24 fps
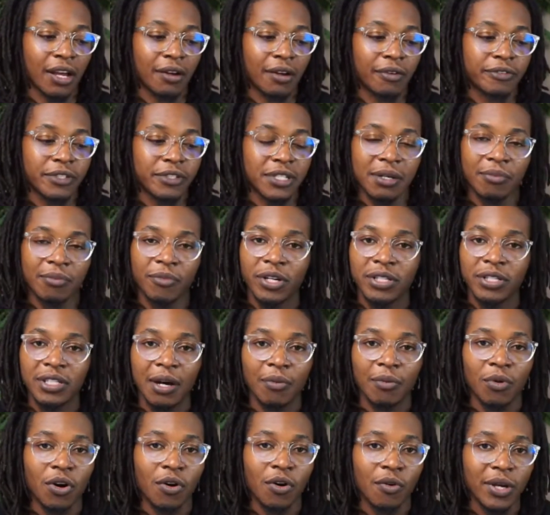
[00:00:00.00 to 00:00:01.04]
for some reason I
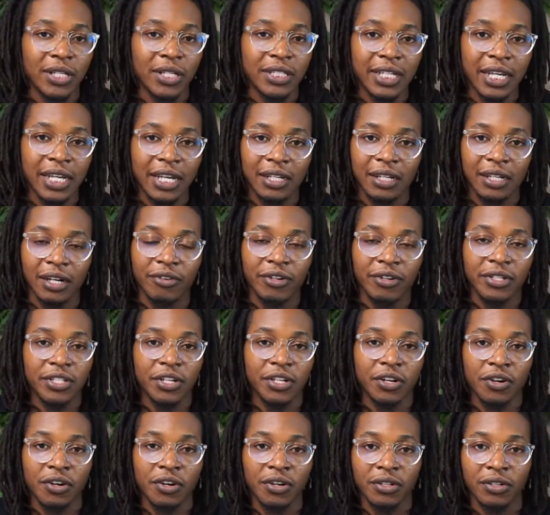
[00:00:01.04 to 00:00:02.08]
will always get a
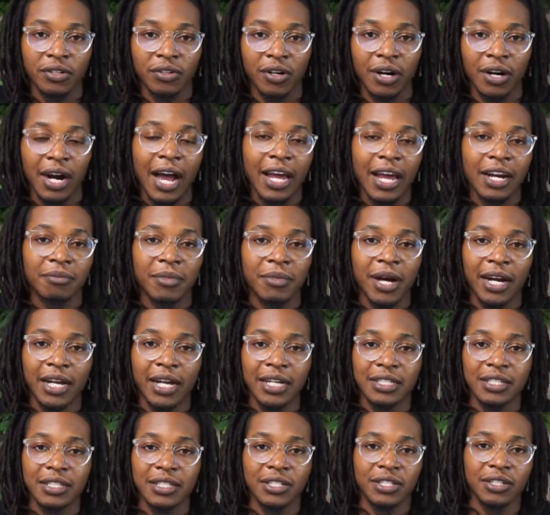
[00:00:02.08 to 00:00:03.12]
return or item not
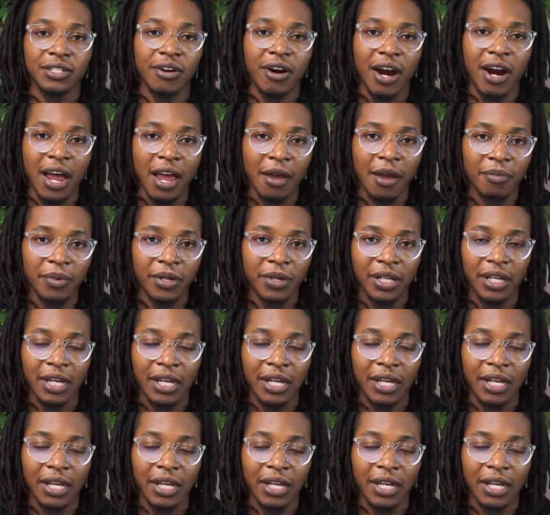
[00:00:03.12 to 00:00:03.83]
as described.